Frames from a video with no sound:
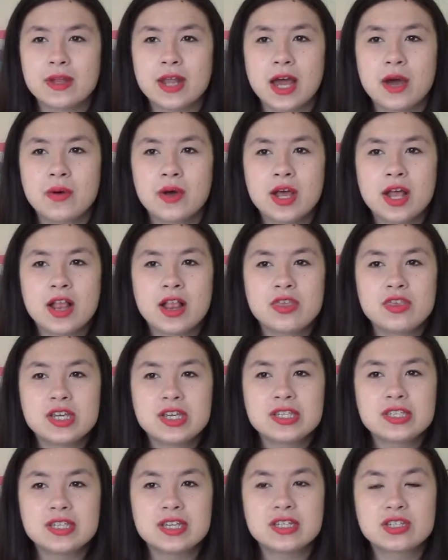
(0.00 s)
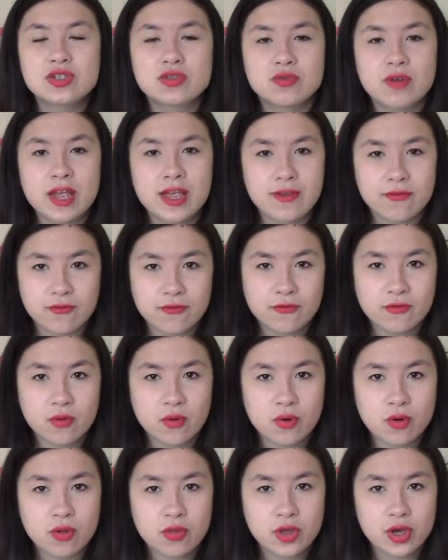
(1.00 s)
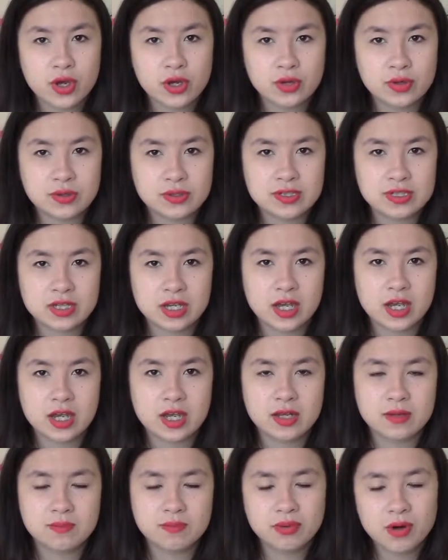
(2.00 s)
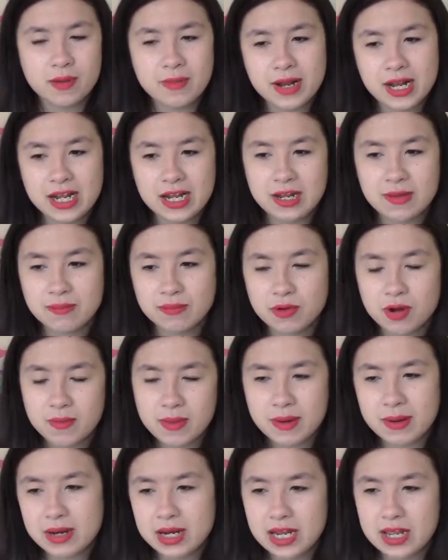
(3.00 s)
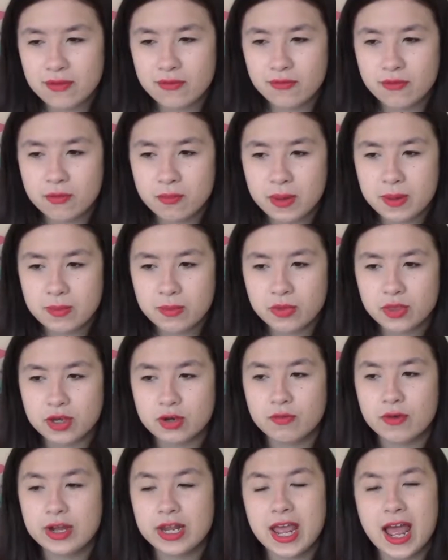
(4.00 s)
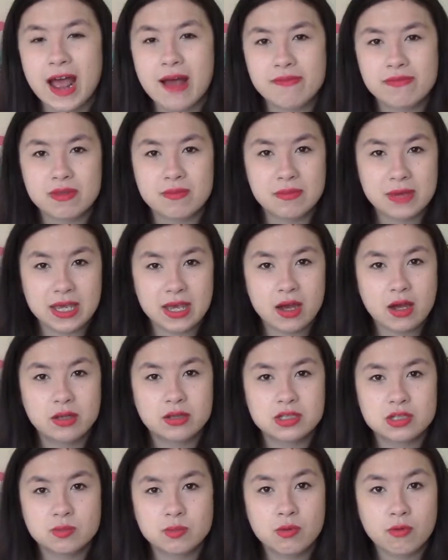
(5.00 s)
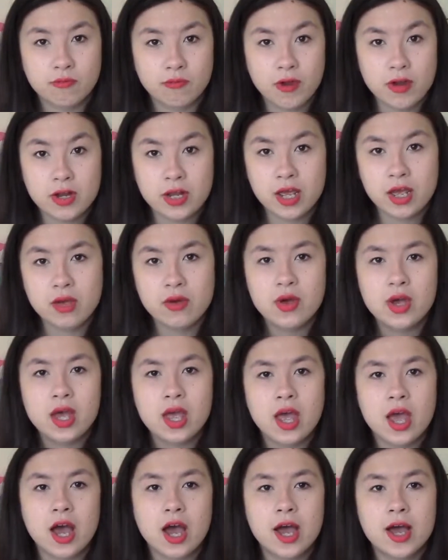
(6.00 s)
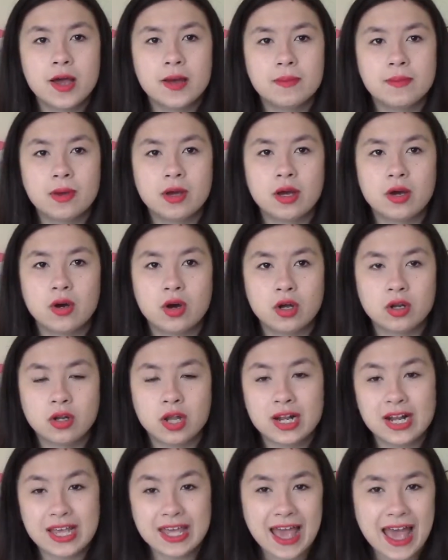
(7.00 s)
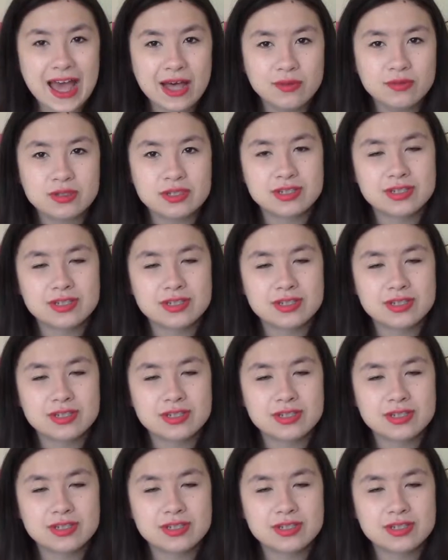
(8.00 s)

Now, this is great for those primarily for people that already have the Behance Portfolio online account.